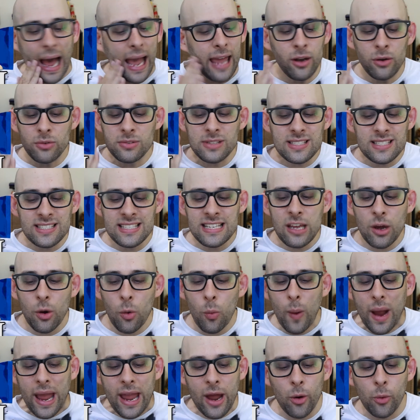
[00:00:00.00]
don't see a
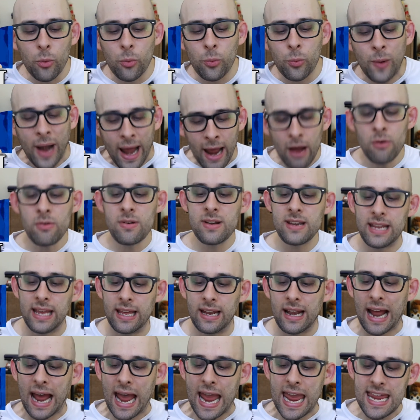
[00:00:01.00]
way around
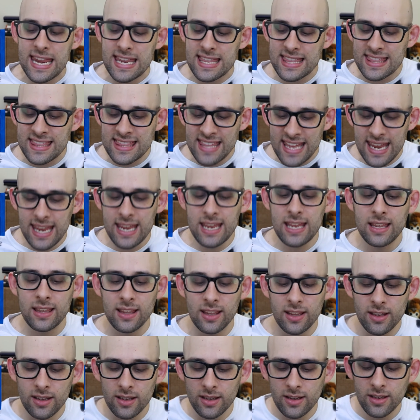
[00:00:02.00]
it. I think
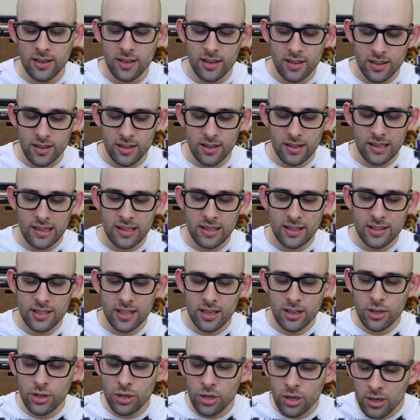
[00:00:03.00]
the
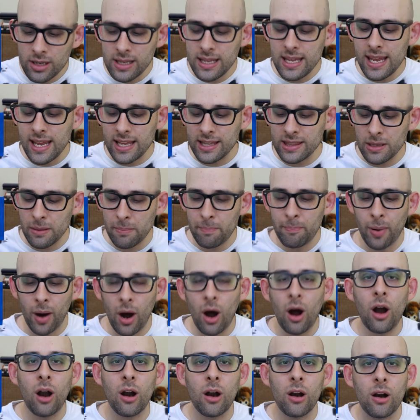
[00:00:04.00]
cookie and the
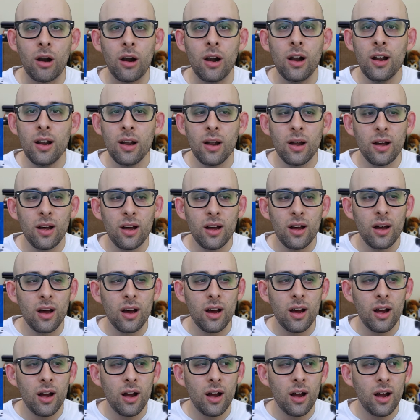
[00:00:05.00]
bar
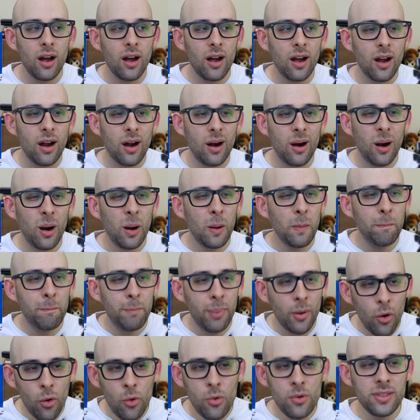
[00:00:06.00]
are
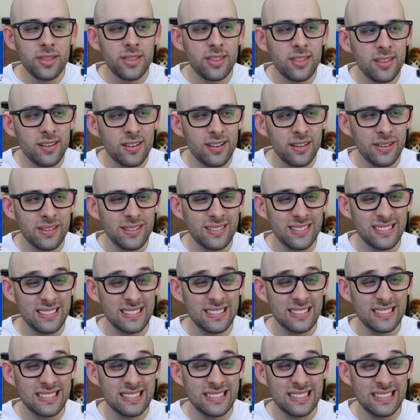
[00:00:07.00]
both
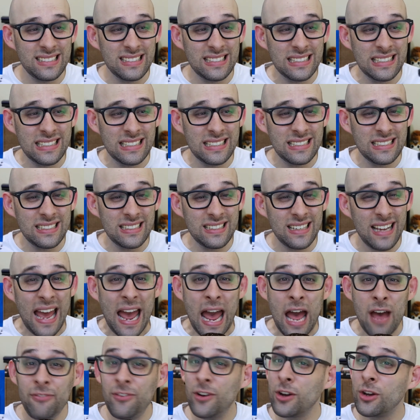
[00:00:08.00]

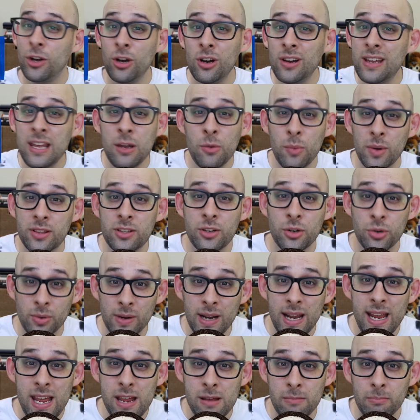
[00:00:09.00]
half a cookie with
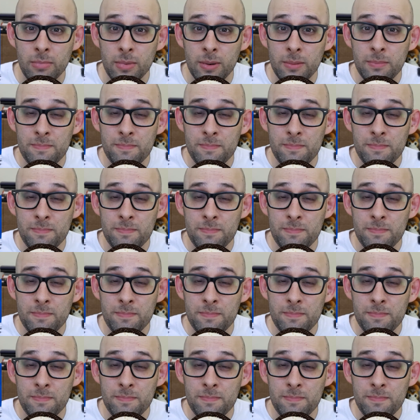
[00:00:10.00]
cream.